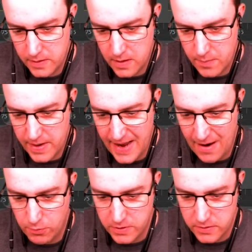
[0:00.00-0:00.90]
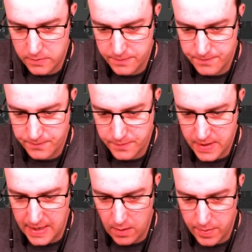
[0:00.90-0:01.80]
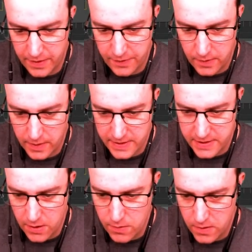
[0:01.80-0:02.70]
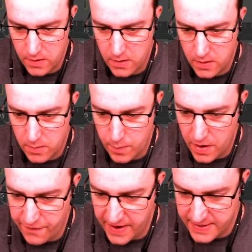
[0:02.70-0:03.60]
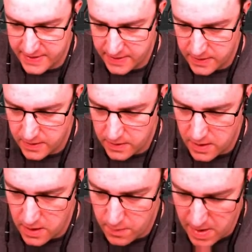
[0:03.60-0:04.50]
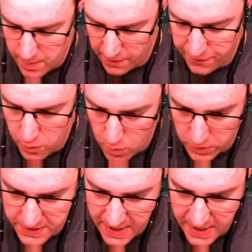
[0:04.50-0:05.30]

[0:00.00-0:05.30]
and out a little bit, like so. Perfect. Maybe a few more